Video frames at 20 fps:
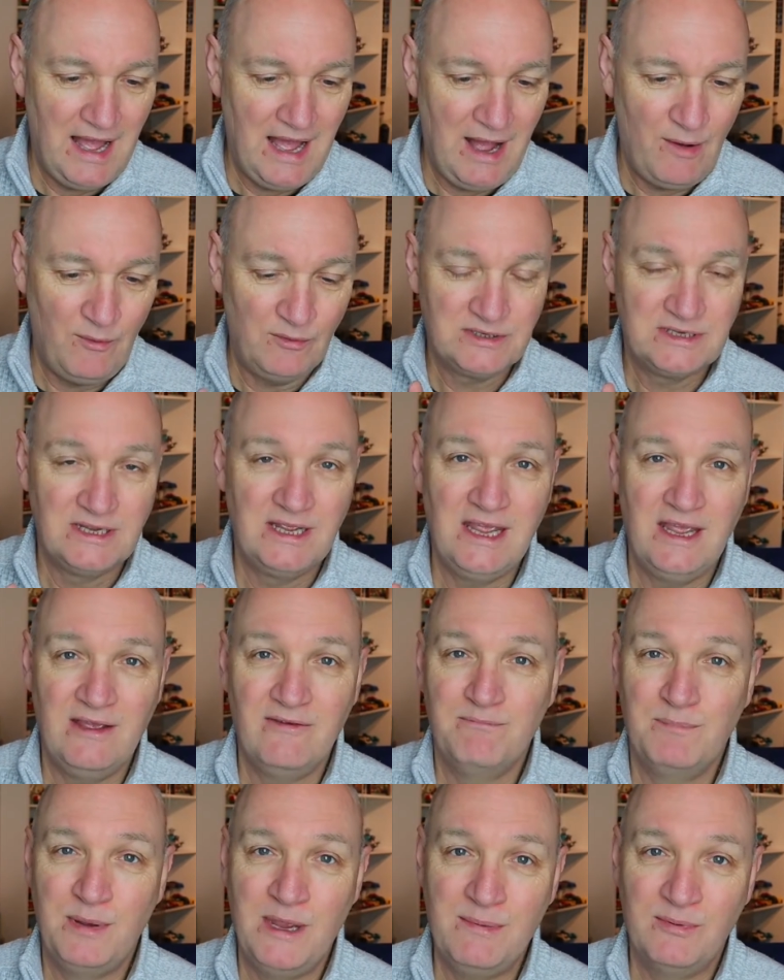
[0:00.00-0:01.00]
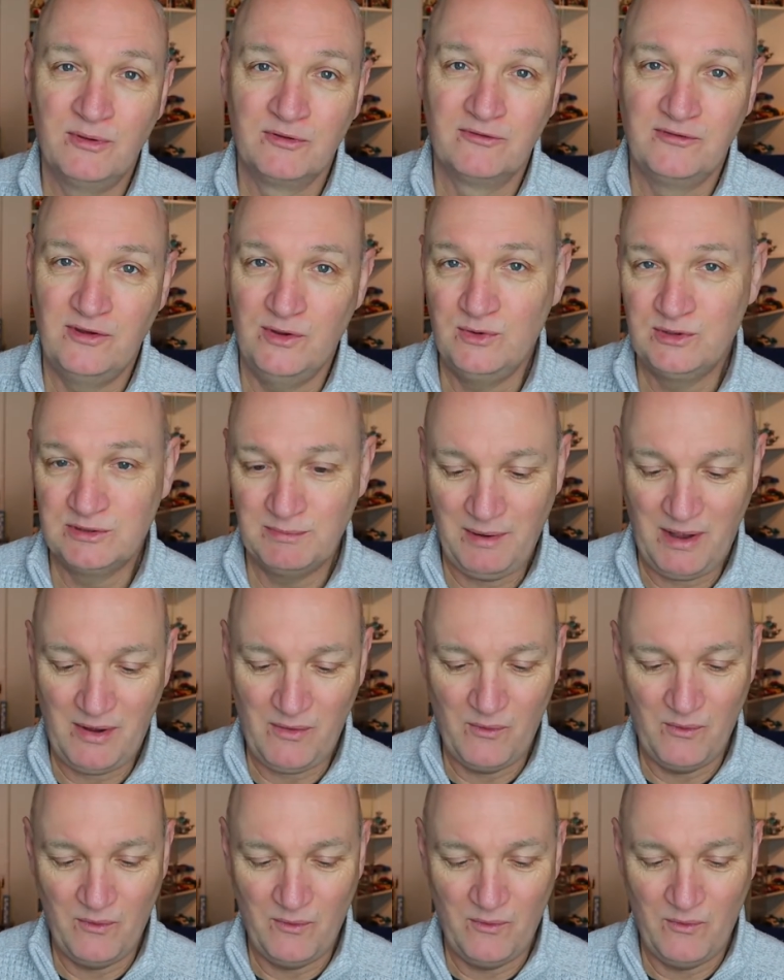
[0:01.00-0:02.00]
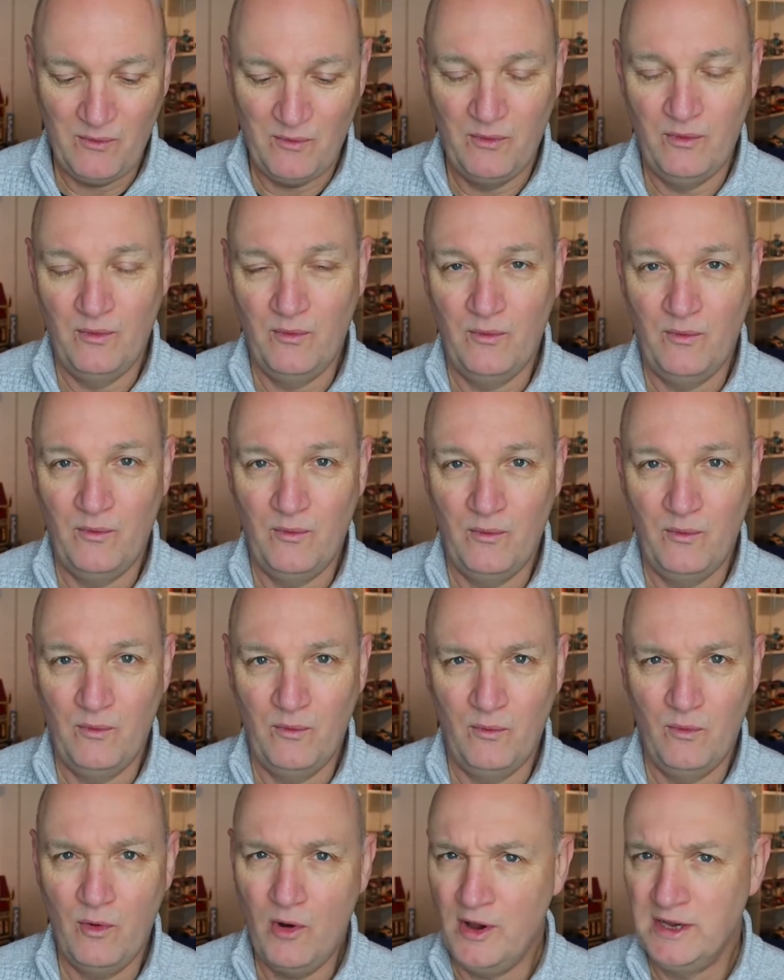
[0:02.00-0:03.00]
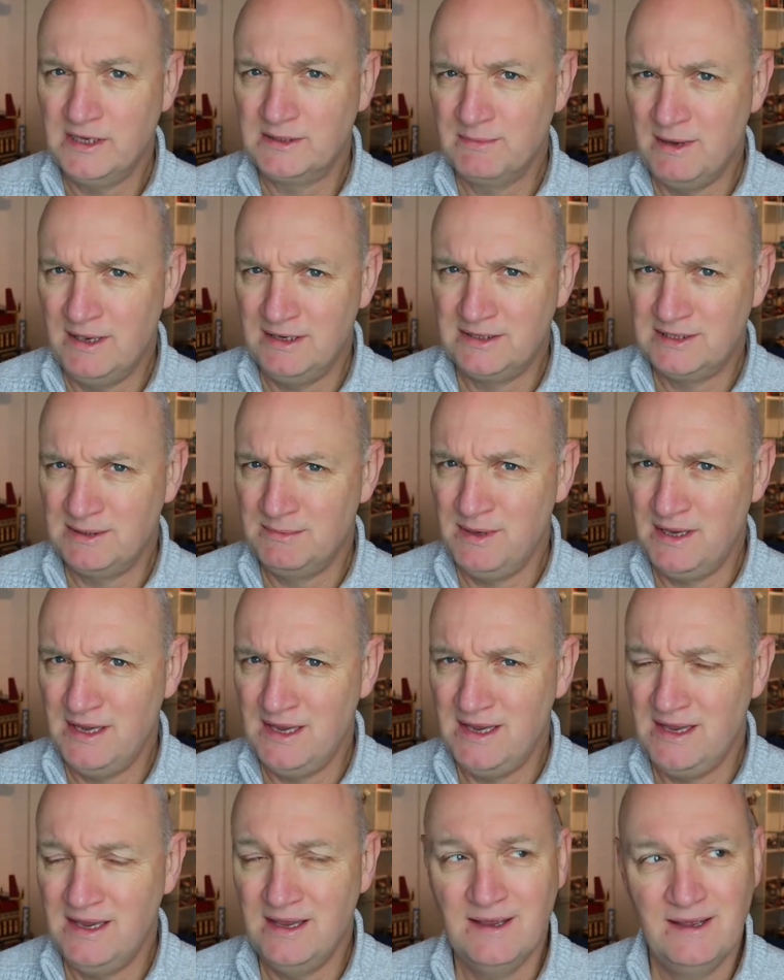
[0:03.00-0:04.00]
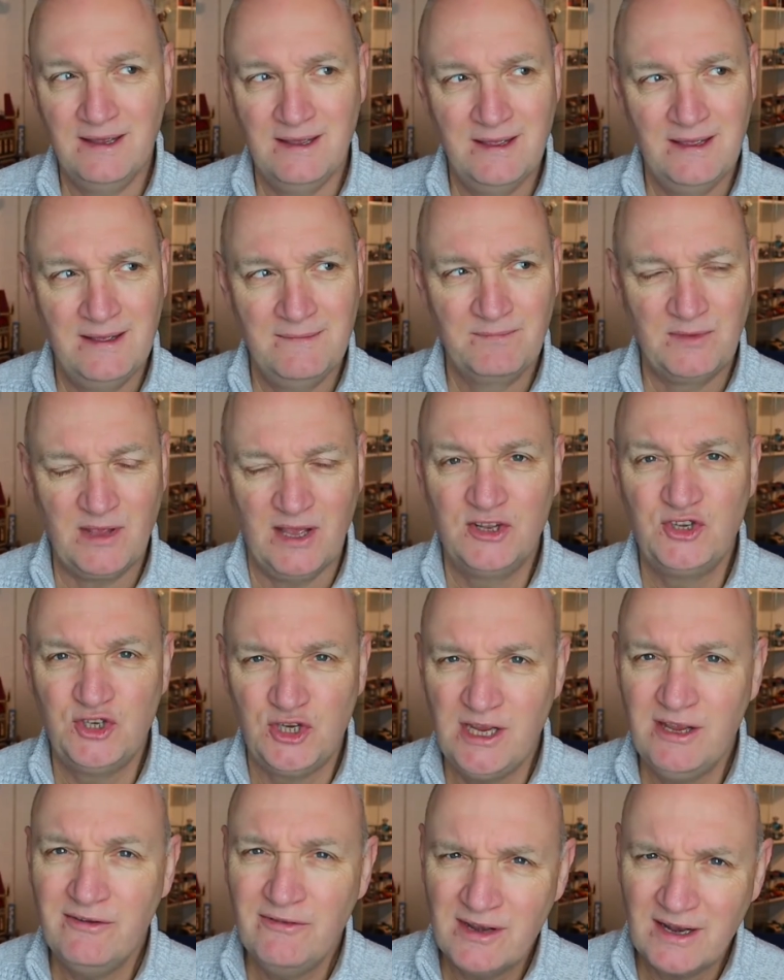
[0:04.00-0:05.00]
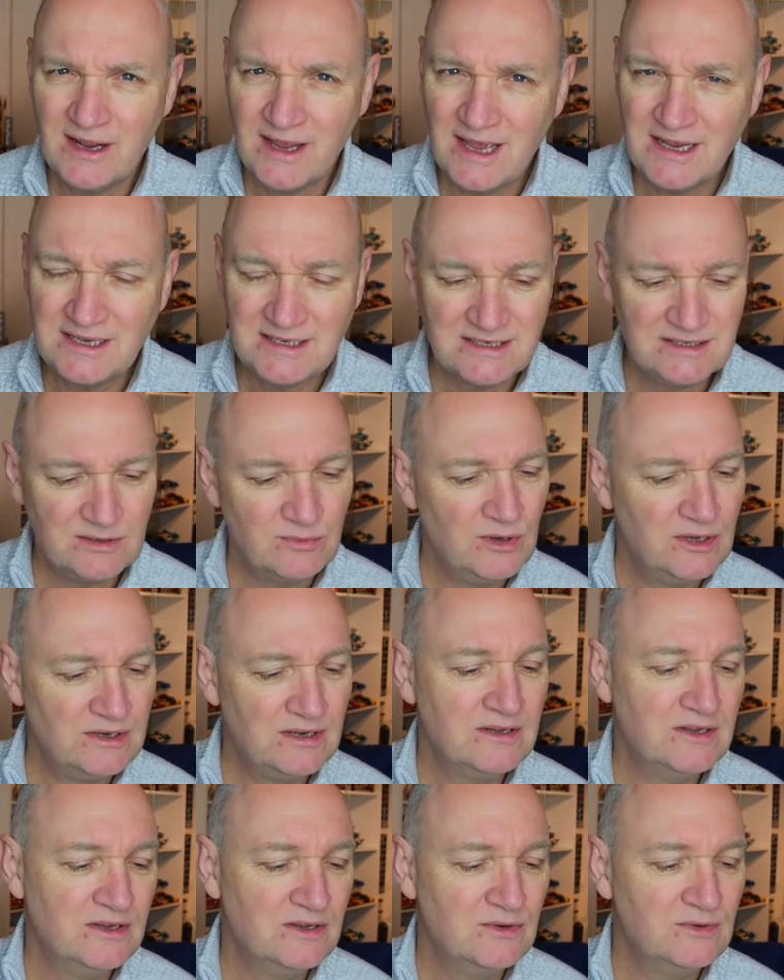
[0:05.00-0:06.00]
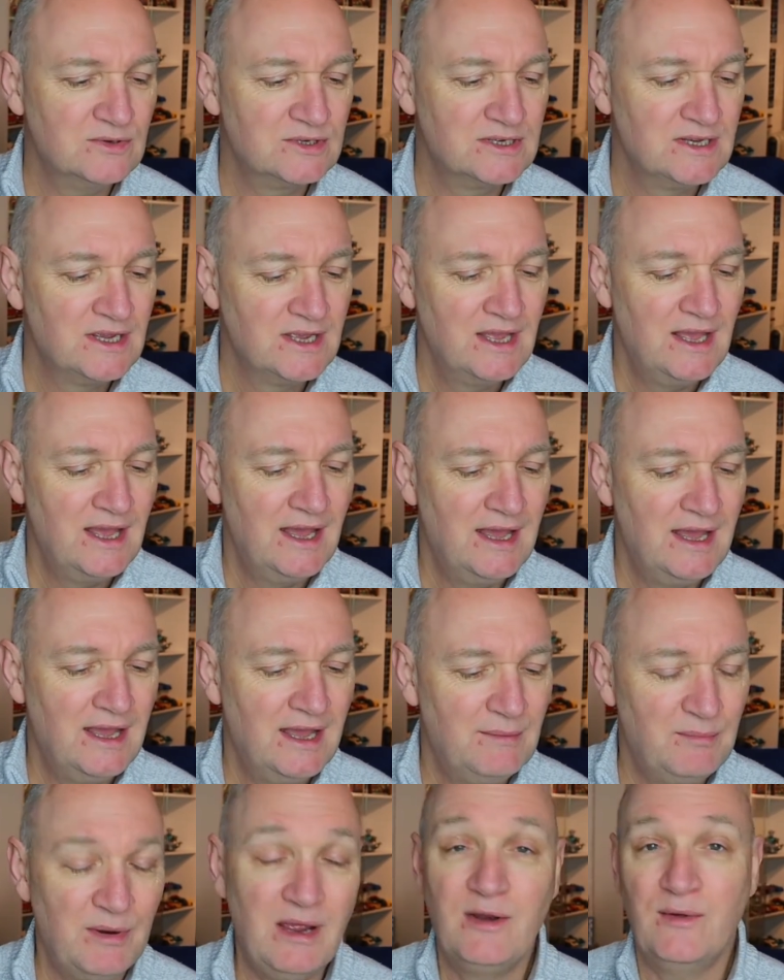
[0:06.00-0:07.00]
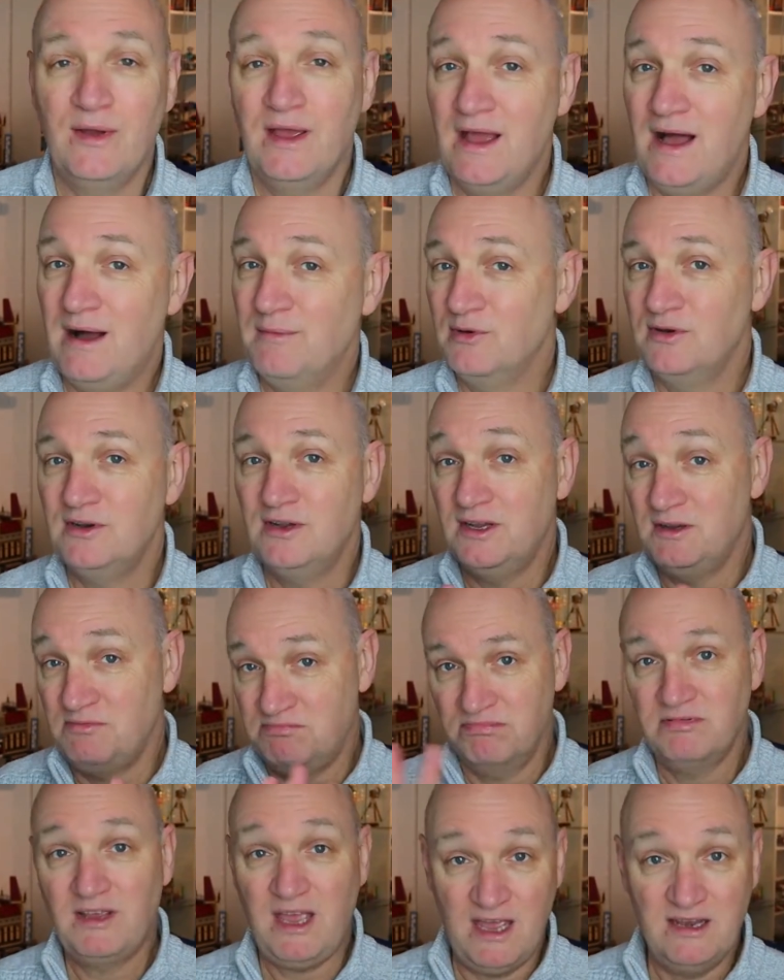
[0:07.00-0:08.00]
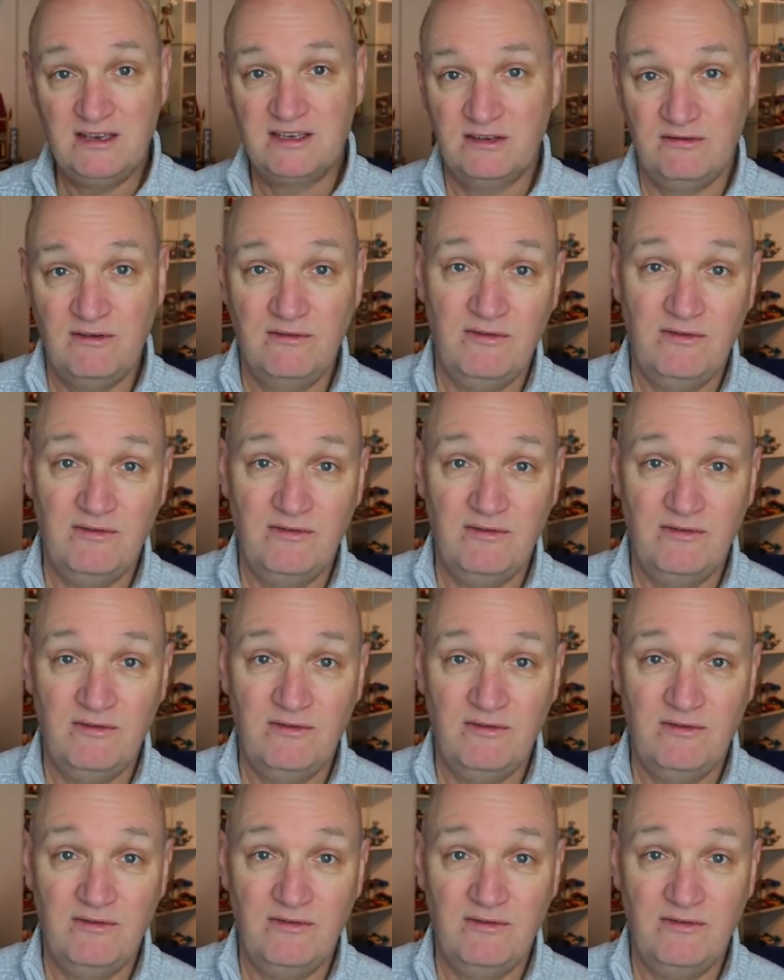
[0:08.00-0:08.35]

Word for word: I want to hear people's views about what it's meant to be achieving, I guess is the word I'd use. Uh, but anyway, I'm going to get into the